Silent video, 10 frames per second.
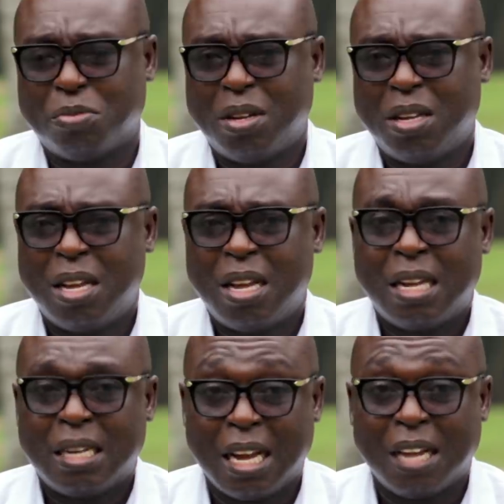adum
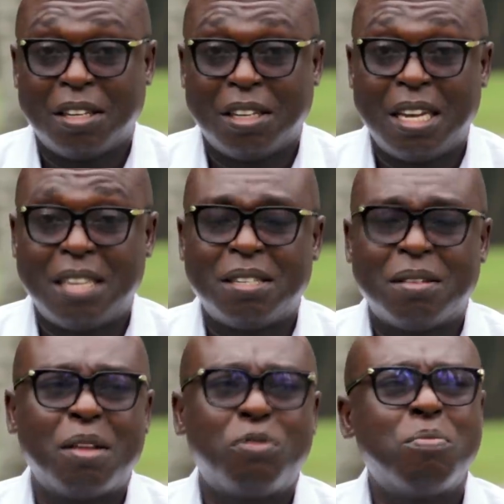na
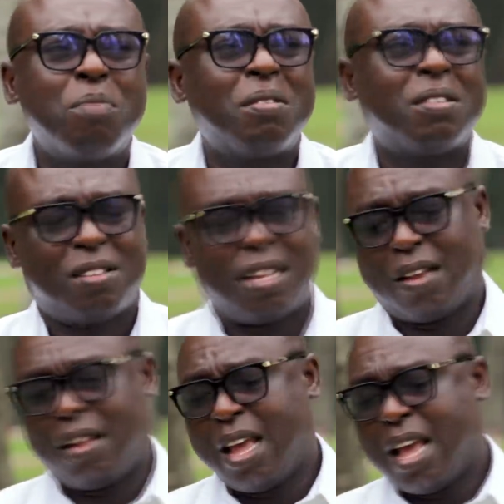Edin, do
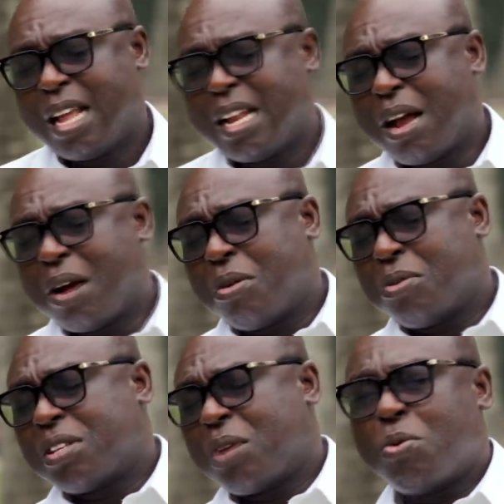
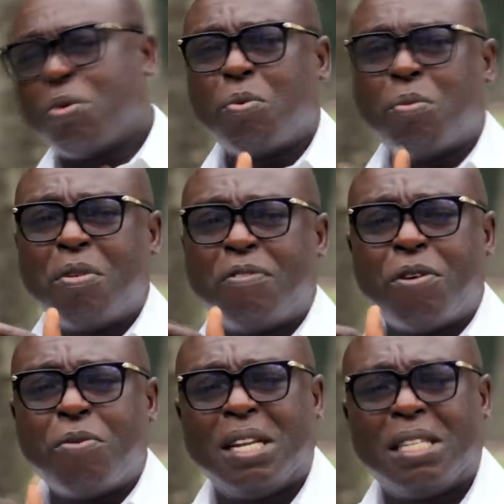or say,
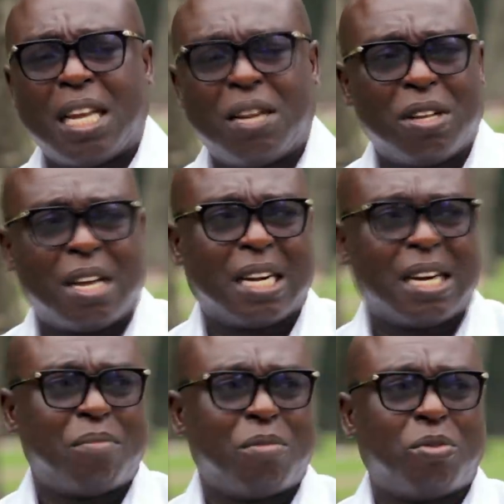me free winching,
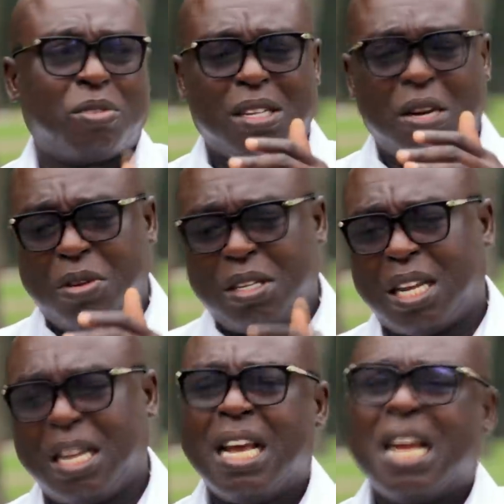kakra, cotton
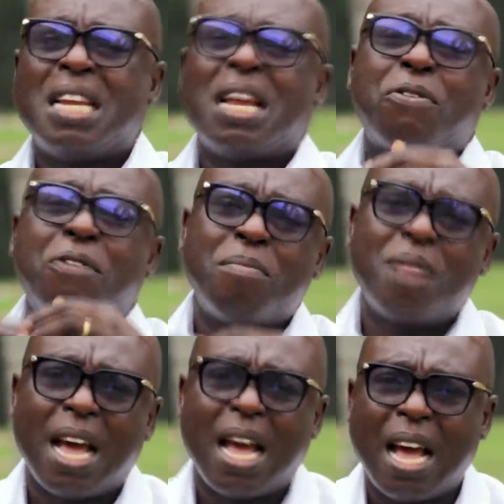winching, near
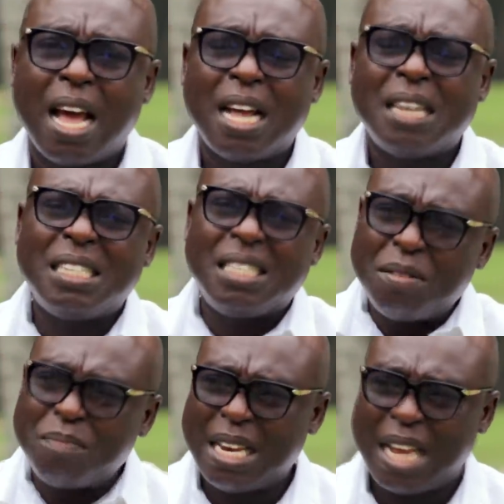Shimia,
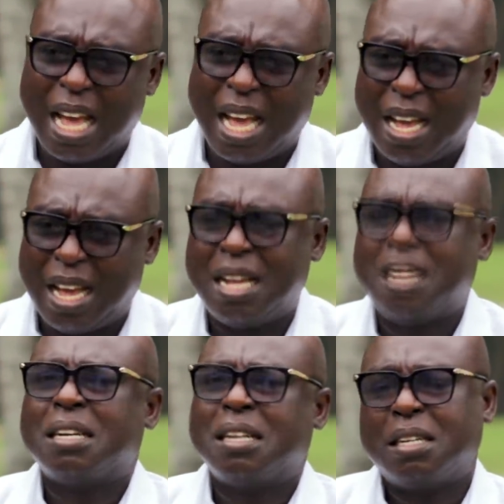
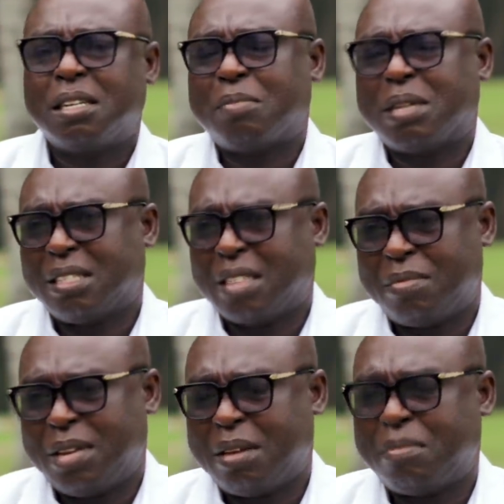Dimenia,
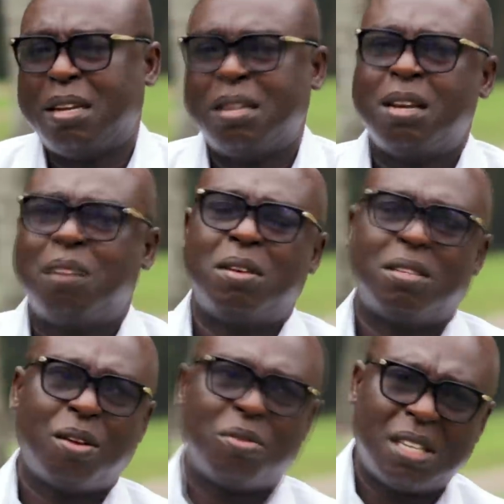Master Saminema.
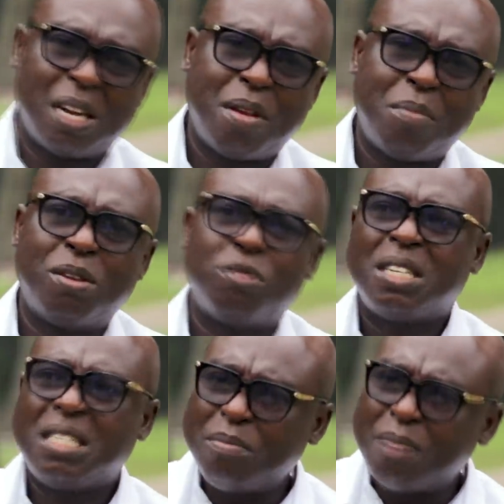The son cotton
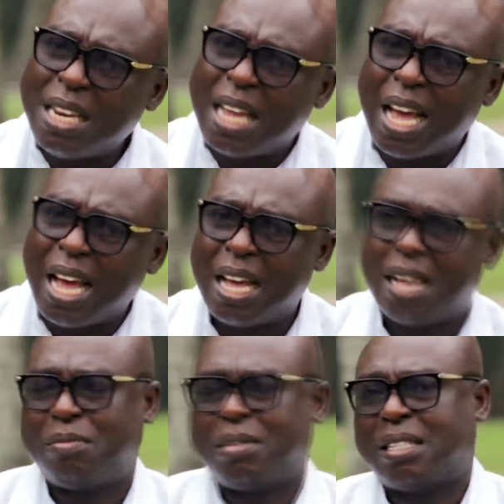baby, and see
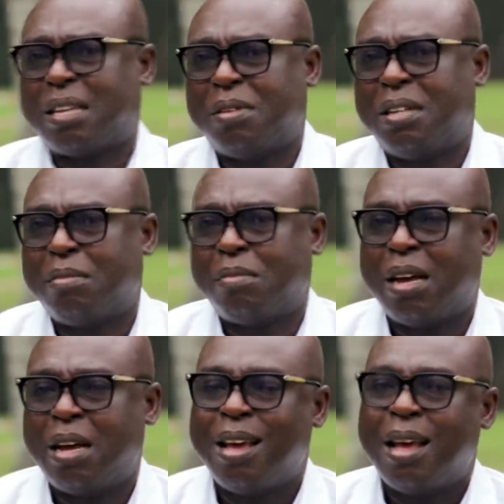Dimenia, Master
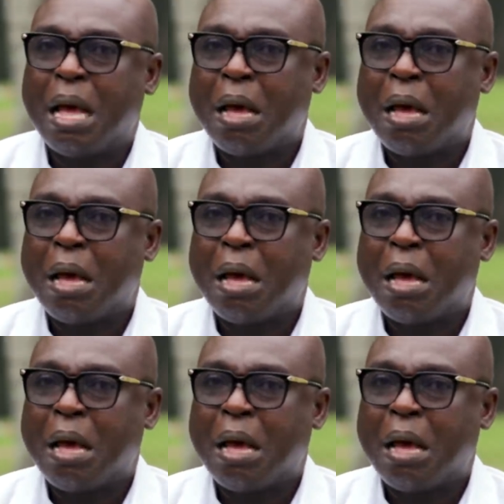Saminema.